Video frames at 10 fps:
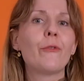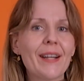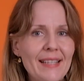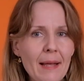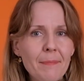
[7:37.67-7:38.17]
For
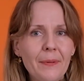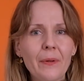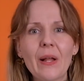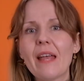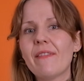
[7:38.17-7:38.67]

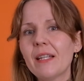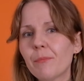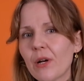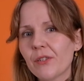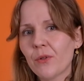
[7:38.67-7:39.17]
example,
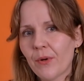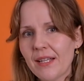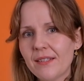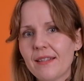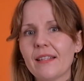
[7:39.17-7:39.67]
Eventbrite
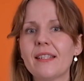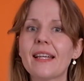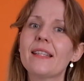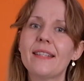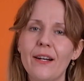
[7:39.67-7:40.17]
noticed that
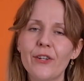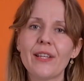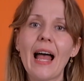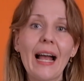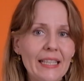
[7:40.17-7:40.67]
ticket
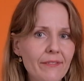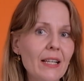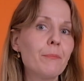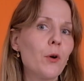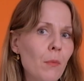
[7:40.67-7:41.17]
sellers
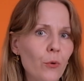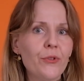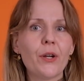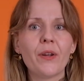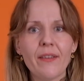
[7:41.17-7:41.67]
actively
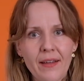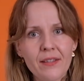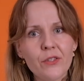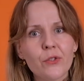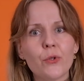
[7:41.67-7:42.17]
promote their
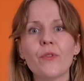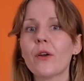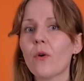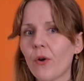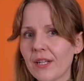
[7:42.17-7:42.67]
events to
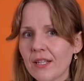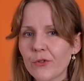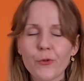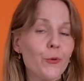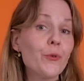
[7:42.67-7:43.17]
their
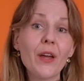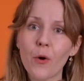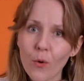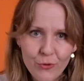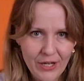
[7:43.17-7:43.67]
audience through
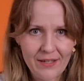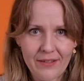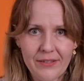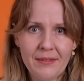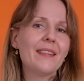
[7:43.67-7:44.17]
their own
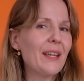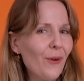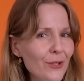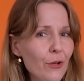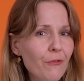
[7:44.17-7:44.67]
channels. They
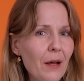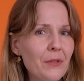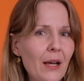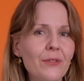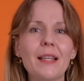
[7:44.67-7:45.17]
also
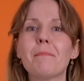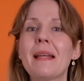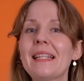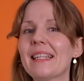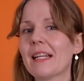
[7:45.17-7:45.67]
found out that
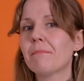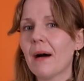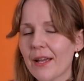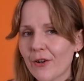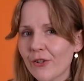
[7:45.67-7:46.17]
many ticket
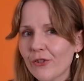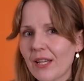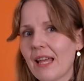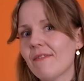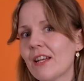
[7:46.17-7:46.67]
buyers
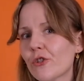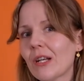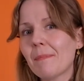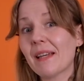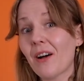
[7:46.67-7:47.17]

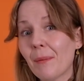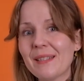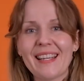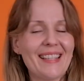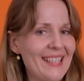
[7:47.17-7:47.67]
eventually become
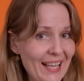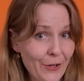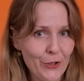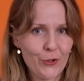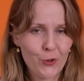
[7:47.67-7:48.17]
ticket
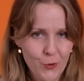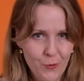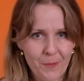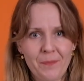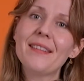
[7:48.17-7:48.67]
sellers
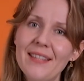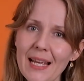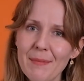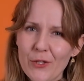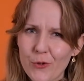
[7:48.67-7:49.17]
too. The
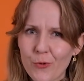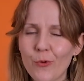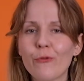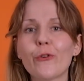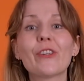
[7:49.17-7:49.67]
same is
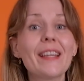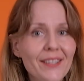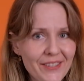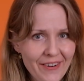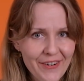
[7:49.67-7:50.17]
true for
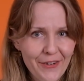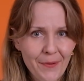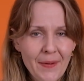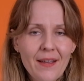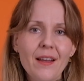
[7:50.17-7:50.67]
Kickstarter.
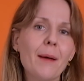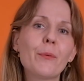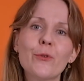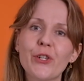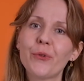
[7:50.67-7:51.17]
A
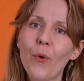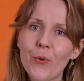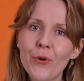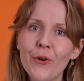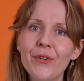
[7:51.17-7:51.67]
project
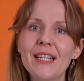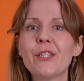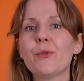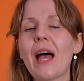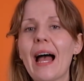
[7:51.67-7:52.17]
owner
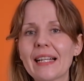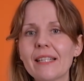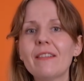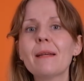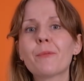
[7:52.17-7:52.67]
needs to
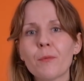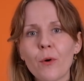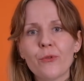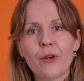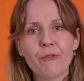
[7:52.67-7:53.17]
actively
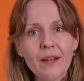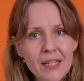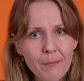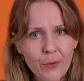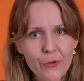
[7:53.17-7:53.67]
promote their
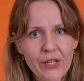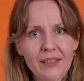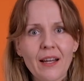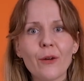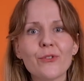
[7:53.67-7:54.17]
funding
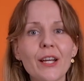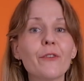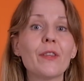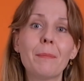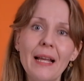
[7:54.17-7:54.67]
project outside
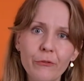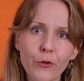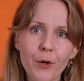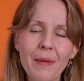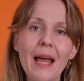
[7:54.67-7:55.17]
of the
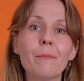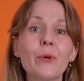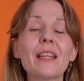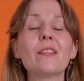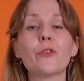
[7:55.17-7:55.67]
platform and
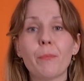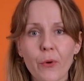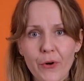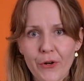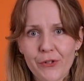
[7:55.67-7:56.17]
bring in
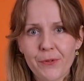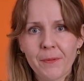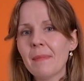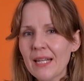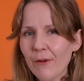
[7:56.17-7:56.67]
supporters.
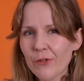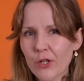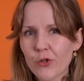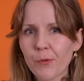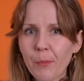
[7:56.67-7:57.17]
Many of
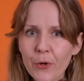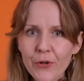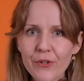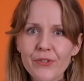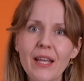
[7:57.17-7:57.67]
such
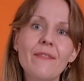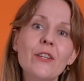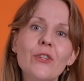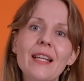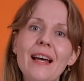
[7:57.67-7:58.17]
supporters
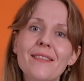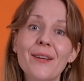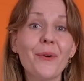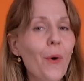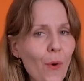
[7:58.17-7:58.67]
eventually had
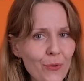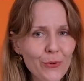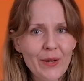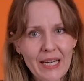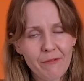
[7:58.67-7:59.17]
their own
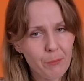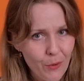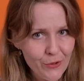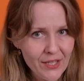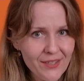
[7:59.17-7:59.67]
creative
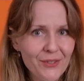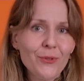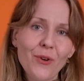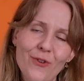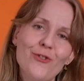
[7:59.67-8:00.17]
projects
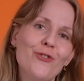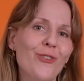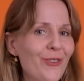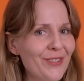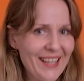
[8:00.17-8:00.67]
to launch
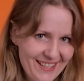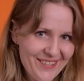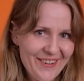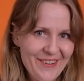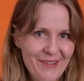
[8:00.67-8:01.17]
on
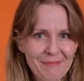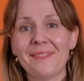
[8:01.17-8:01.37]
Kickstarter.